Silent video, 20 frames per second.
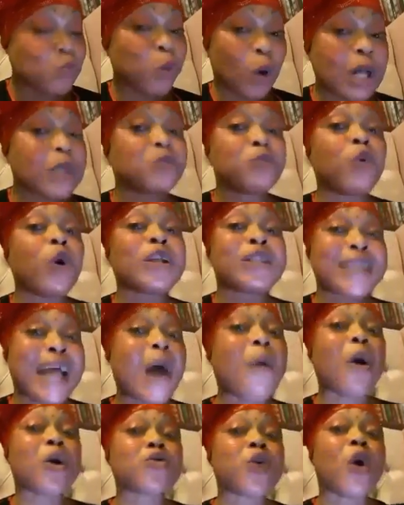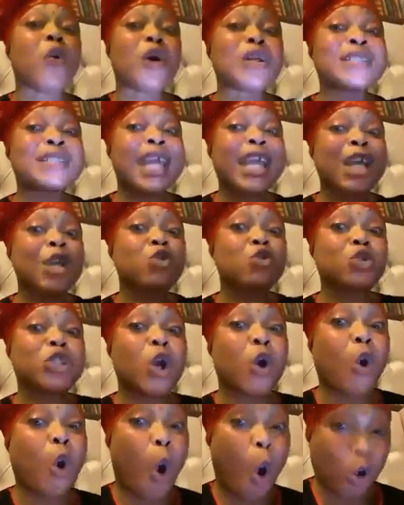That was what was taken
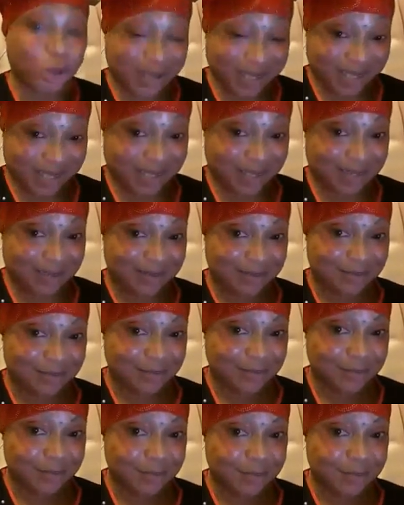to the courts.